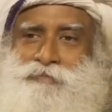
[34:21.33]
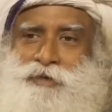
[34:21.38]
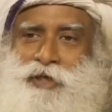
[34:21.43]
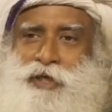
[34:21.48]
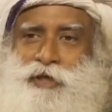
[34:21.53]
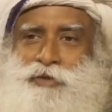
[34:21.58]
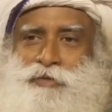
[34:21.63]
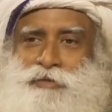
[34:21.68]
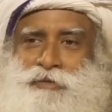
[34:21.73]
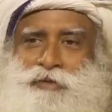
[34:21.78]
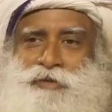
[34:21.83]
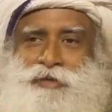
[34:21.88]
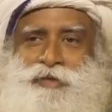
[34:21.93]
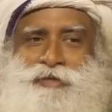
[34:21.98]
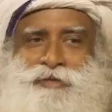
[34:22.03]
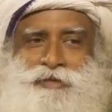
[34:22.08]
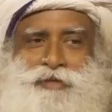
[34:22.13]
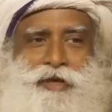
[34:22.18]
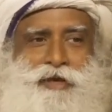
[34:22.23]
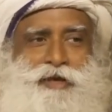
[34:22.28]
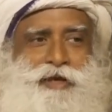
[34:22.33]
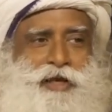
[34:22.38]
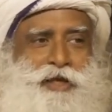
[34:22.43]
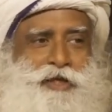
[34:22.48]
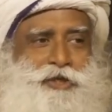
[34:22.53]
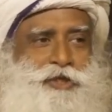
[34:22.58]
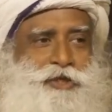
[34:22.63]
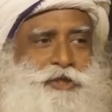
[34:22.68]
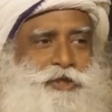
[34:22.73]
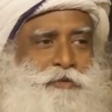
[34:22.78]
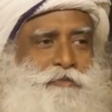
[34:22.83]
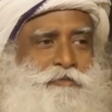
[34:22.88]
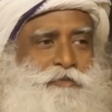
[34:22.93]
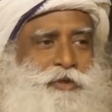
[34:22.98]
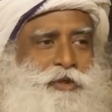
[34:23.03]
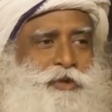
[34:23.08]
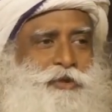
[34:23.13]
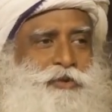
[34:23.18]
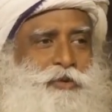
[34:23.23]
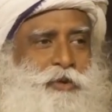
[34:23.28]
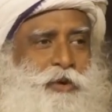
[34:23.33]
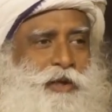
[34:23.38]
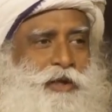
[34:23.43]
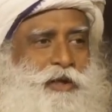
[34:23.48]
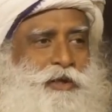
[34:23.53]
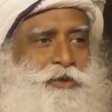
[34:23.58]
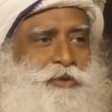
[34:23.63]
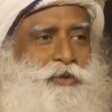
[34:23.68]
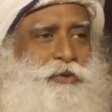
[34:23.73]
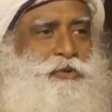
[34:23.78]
Their relationship with the soil is so